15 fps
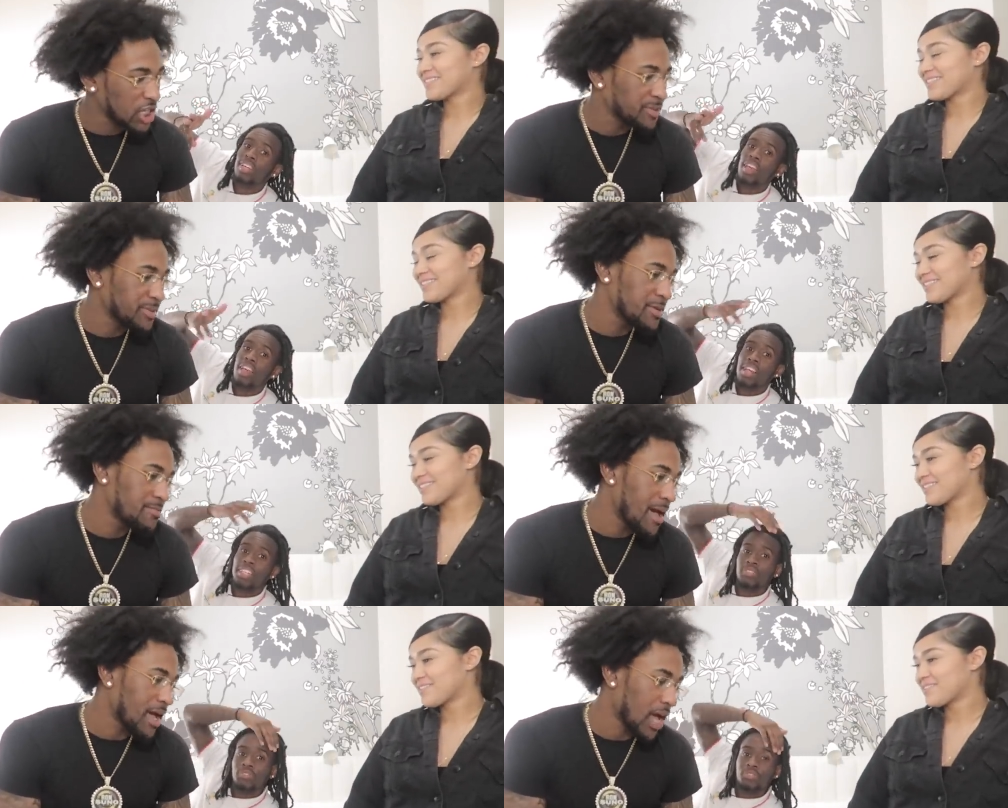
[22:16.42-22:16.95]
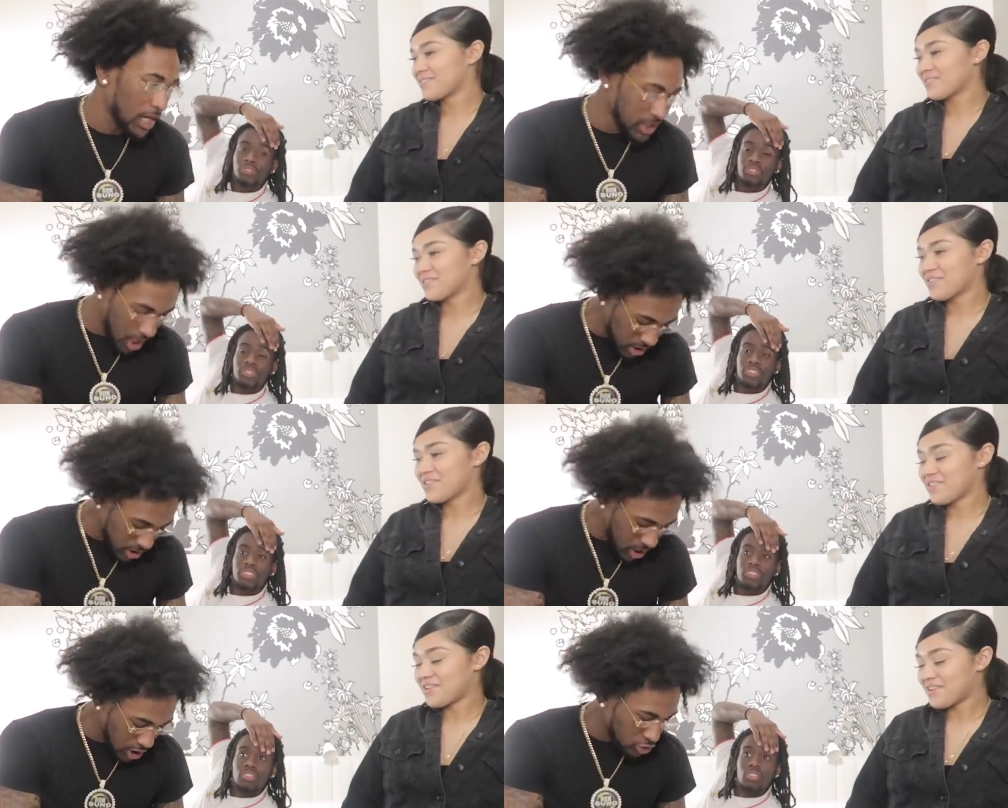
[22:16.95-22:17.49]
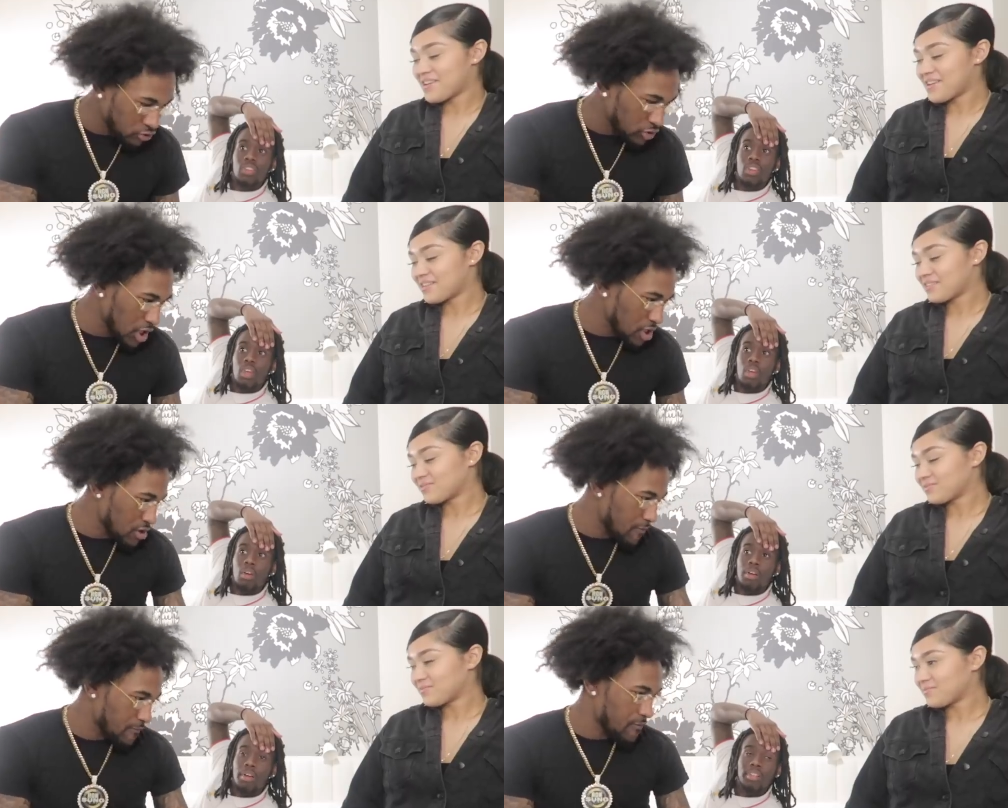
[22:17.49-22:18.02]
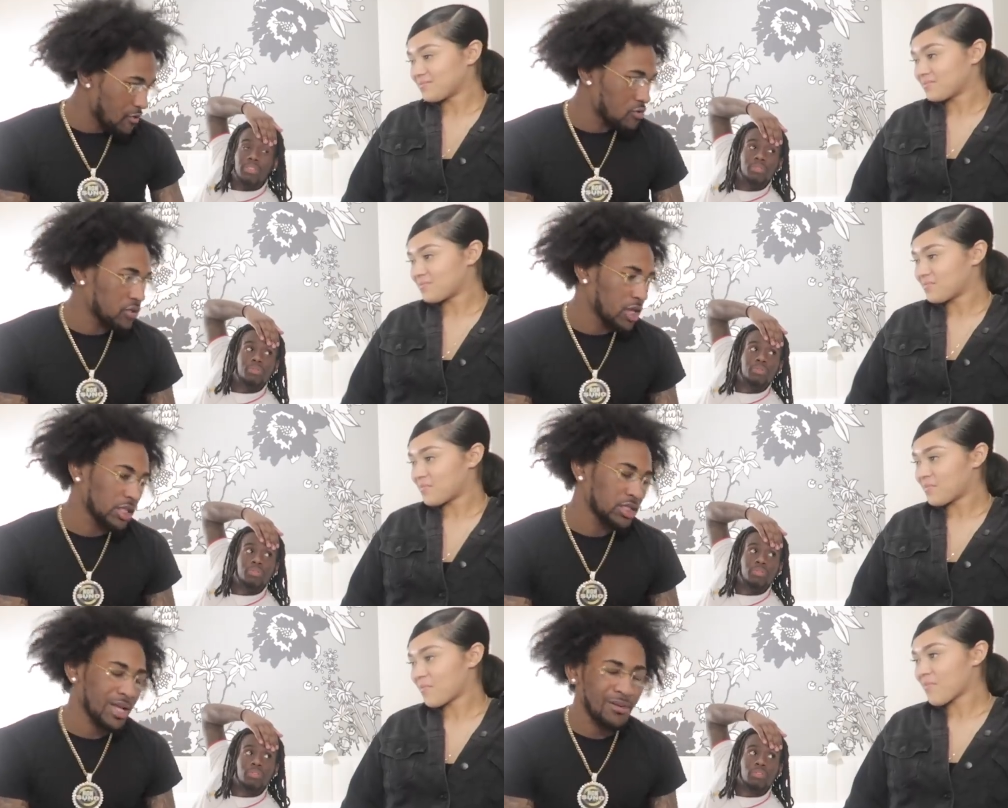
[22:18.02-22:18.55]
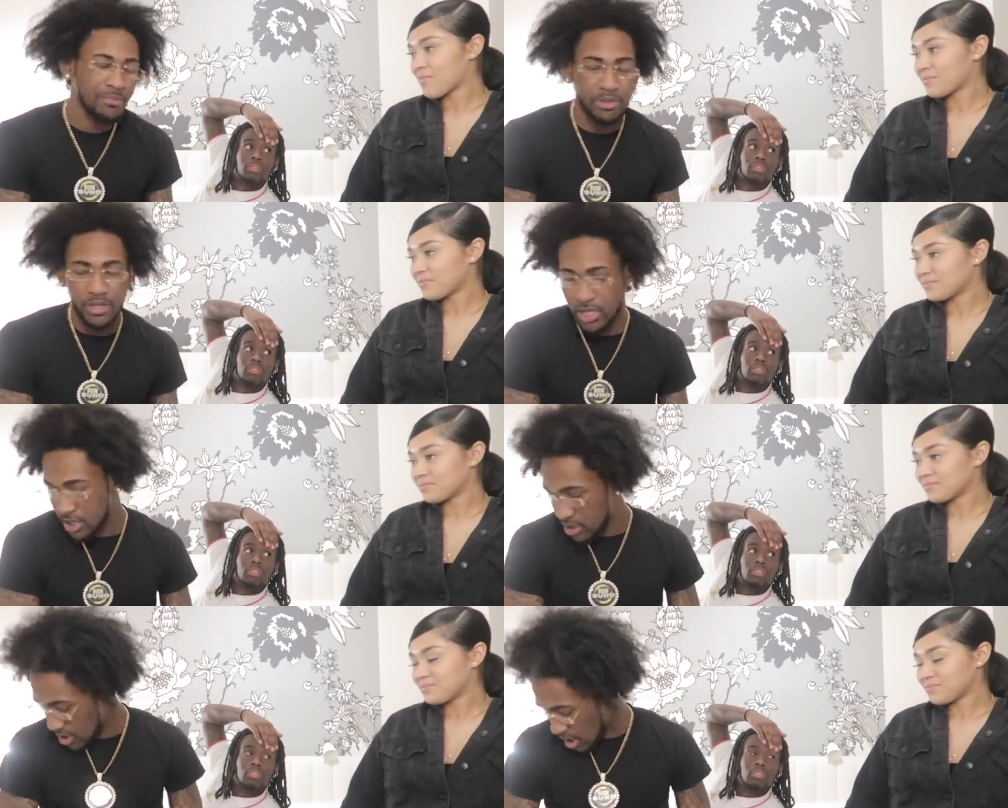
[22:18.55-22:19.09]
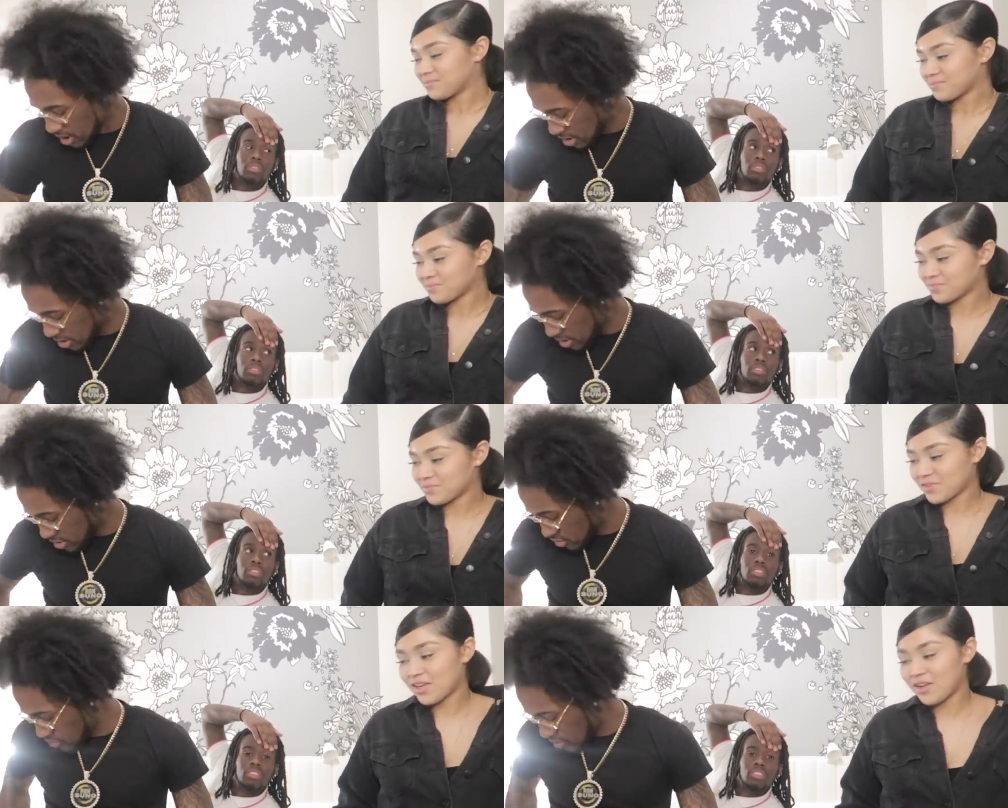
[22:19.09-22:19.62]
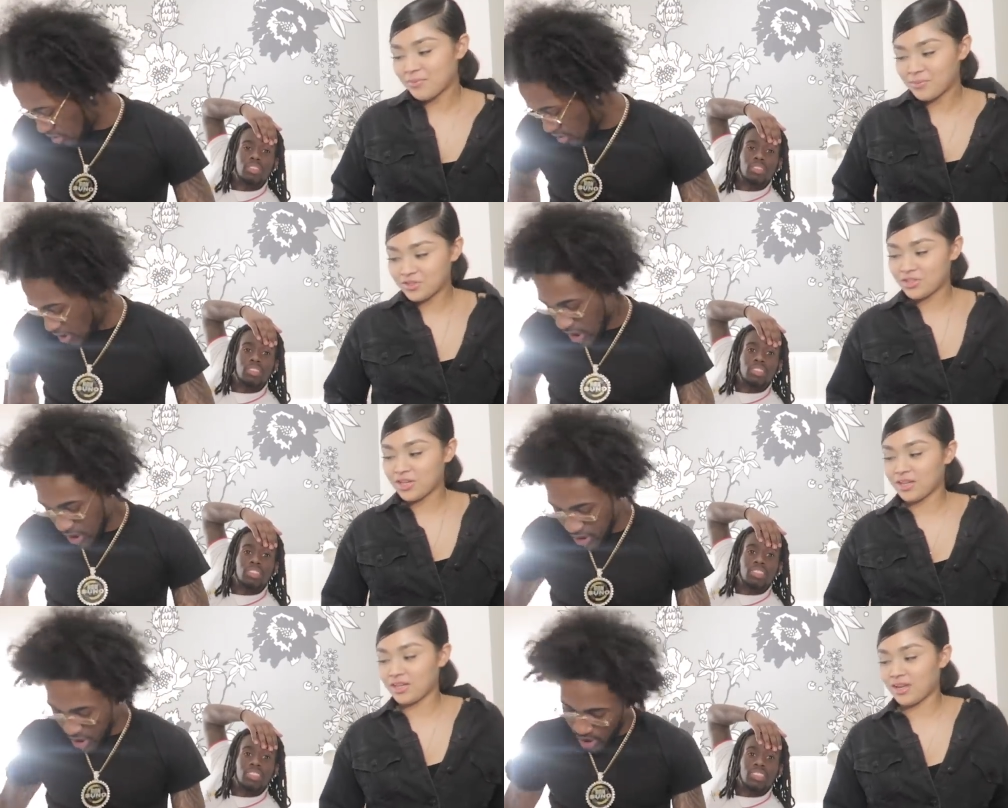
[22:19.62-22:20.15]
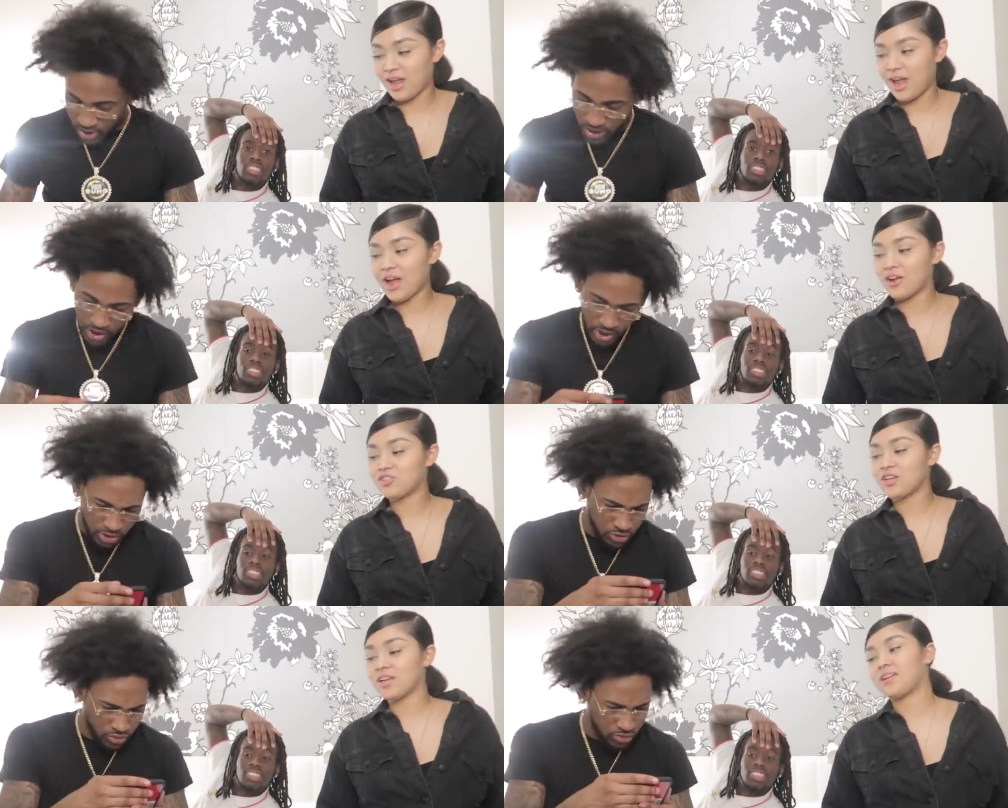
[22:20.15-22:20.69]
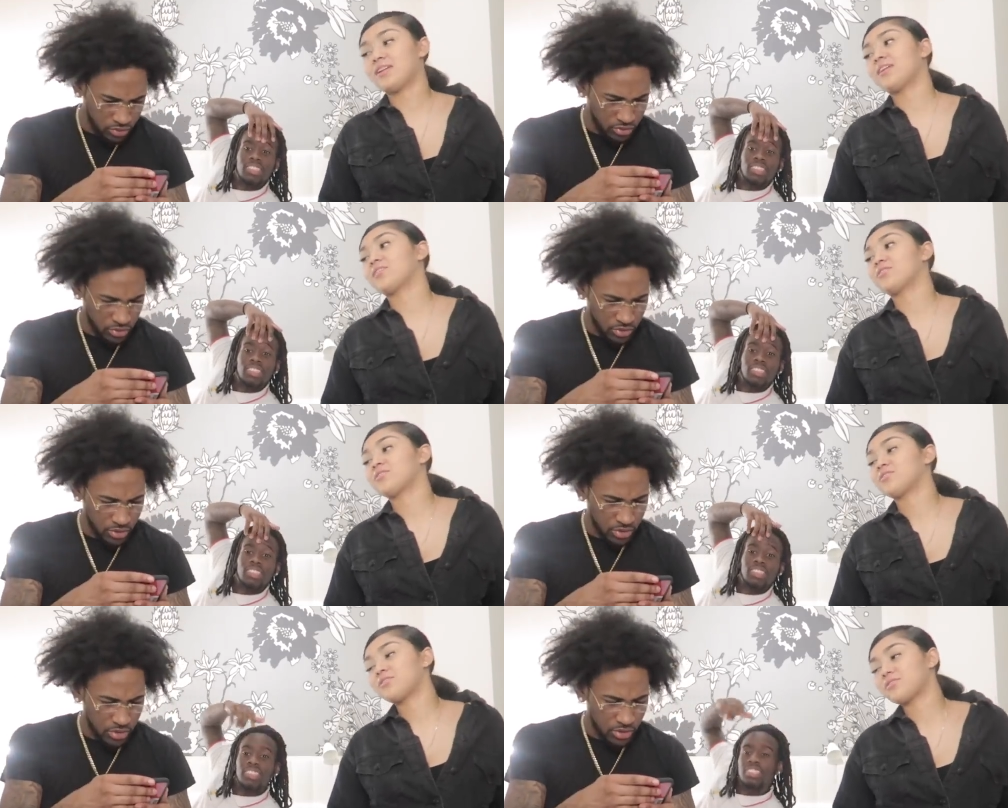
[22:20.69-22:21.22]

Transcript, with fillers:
Speaker 1: text me back. I got not text you. Check your phone. Like stop playing. Like okay, yo, I'll check me. later. You